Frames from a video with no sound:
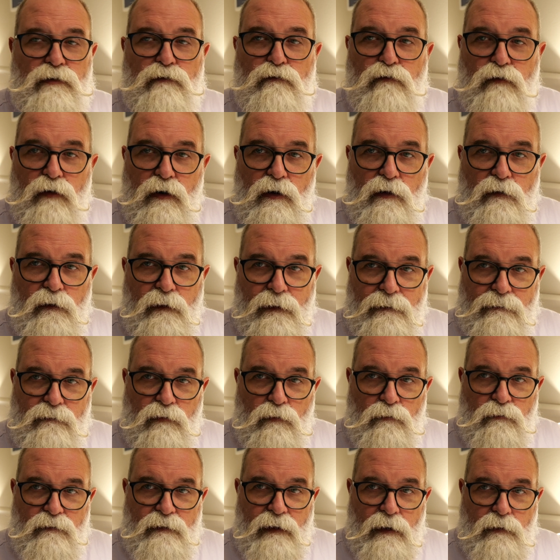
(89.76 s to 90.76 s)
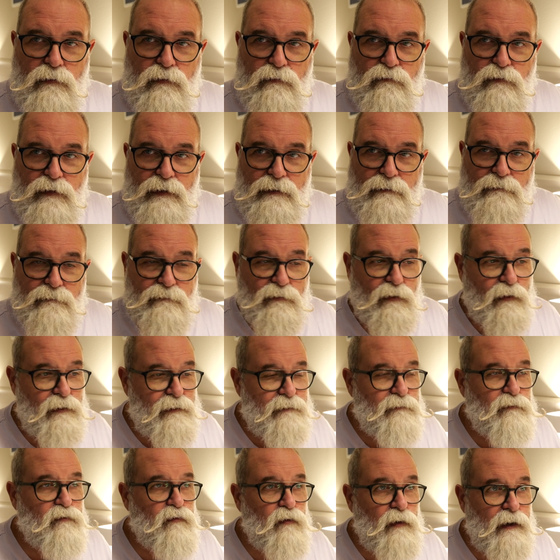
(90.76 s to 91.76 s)
of light that comes out of it. So
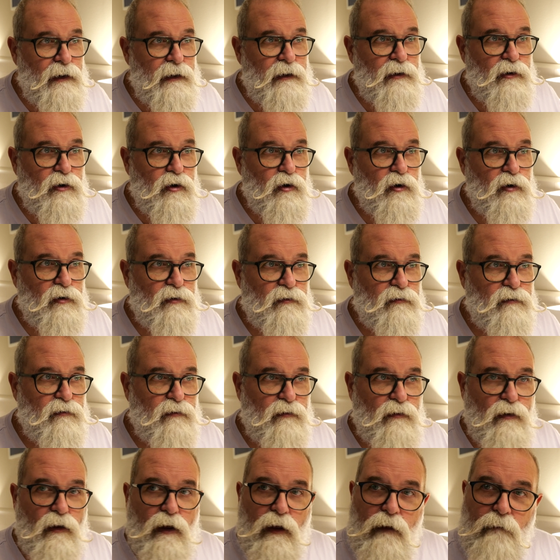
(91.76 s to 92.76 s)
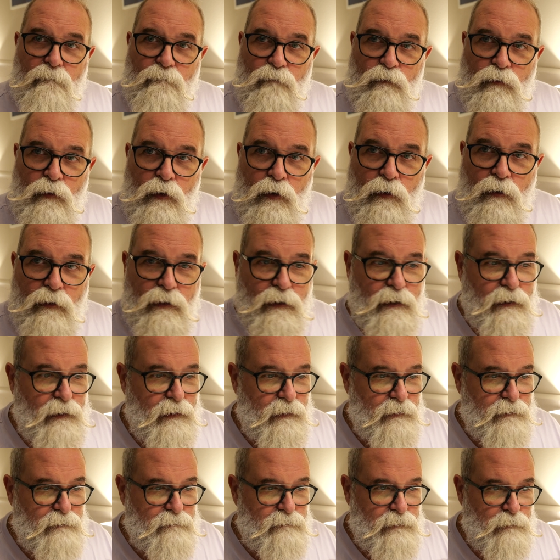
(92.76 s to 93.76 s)
it's really good to know
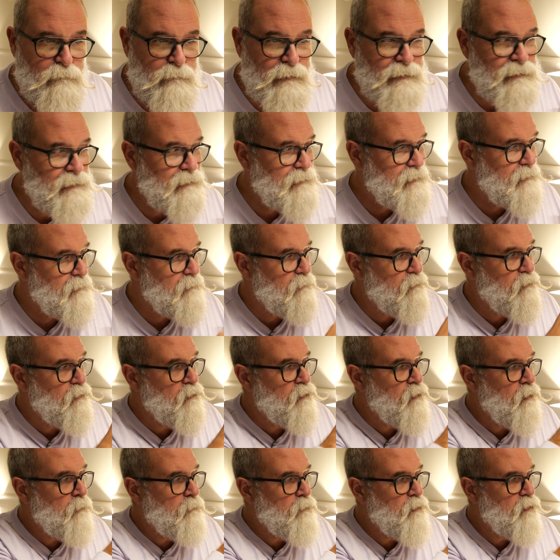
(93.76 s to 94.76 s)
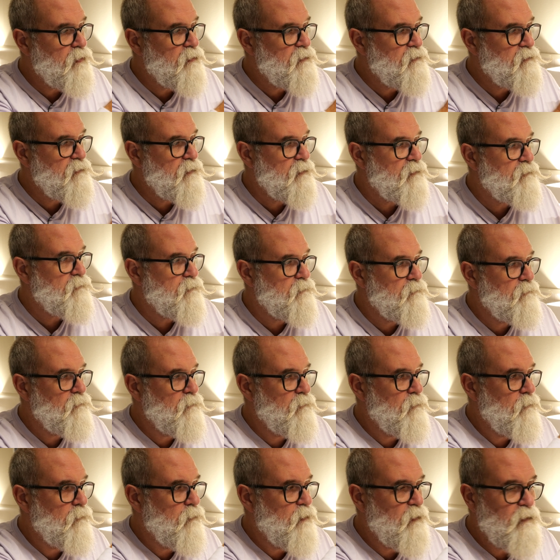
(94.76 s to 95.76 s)
immediately. The number is not
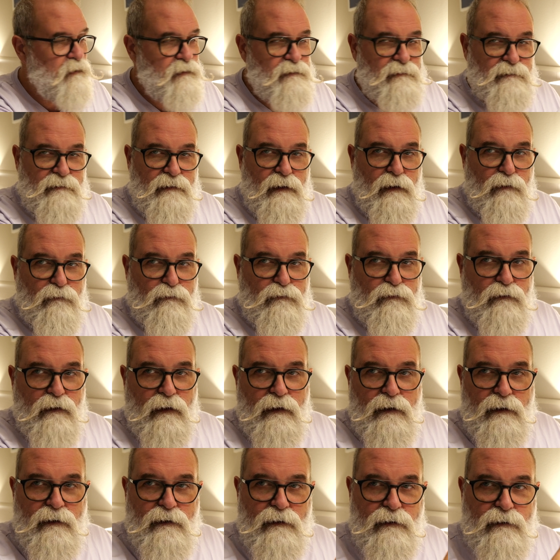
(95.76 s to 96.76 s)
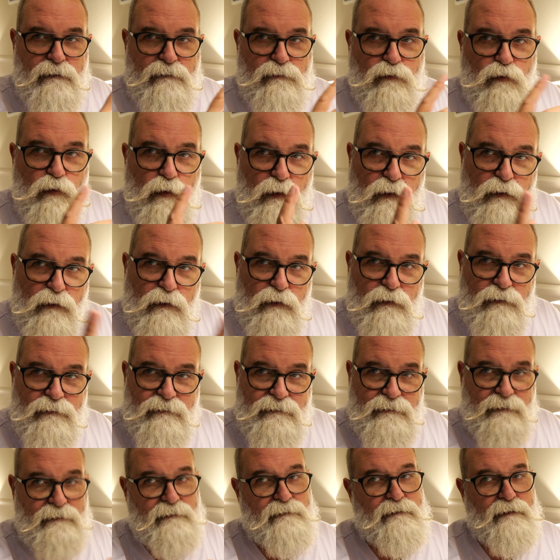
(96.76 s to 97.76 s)
with itself, it's with the
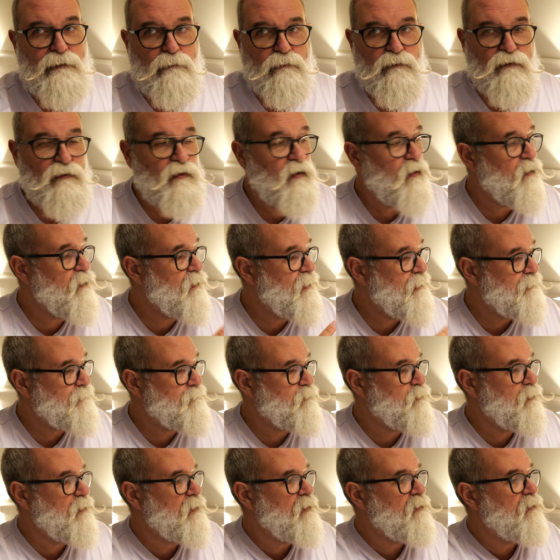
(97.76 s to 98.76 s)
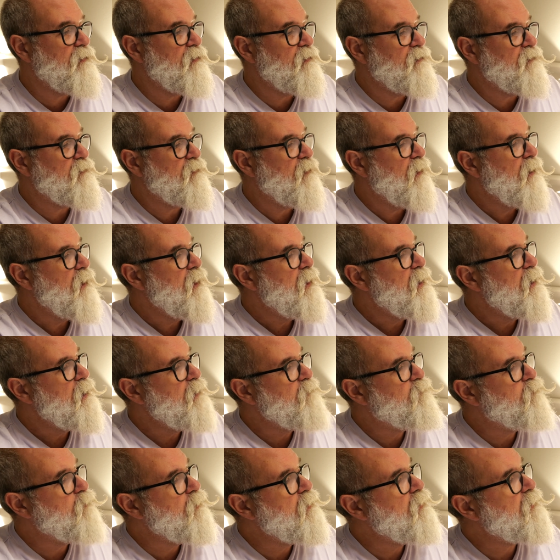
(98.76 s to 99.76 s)
system. So that's really nice. If we